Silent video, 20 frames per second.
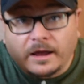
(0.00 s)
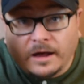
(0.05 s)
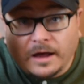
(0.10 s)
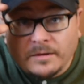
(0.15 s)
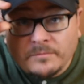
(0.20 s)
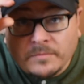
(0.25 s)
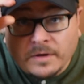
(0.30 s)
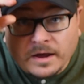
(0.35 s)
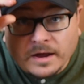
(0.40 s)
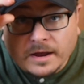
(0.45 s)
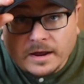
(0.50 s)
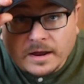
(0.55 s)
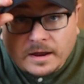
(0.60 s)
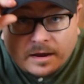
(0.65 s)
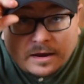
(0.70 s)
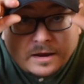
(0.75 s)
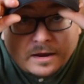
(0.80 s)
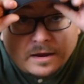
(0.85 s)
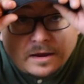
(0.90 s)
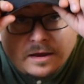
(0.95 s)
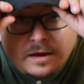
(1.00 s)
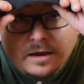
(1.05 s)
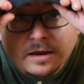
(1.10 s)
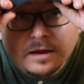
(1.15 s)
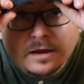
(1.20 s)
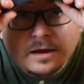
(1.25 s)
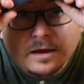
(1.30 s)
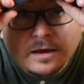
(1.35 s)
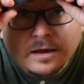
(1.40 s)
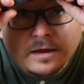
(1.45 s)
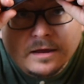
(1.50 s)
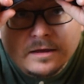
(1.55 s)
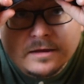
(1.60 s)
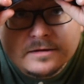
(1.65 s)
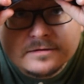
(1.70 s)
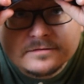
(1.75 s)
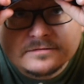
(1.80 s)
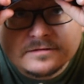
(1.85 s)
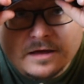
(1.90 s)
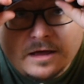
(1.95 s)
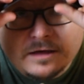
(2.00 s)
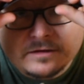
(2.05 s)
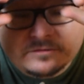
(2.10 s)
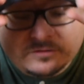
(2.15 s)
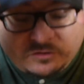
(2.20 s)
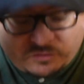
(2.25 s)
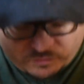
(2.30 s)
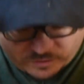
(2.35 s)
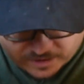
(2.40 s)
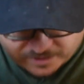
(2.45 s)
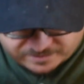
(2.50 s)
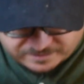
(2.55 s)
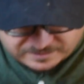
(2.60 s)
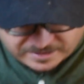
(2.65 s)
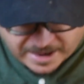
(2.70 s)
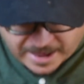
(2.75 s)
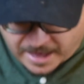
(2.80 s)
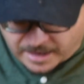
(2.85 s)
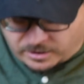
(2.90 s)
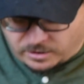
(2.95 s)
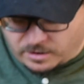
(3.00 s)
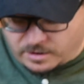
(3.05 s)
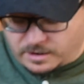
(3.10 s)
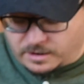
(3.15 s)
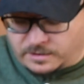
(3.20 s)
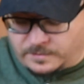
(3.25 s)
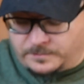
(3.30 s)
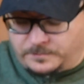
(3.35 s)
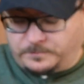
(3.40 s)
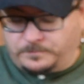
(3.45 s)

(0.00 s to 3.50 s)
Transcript: got my sausage races hat on.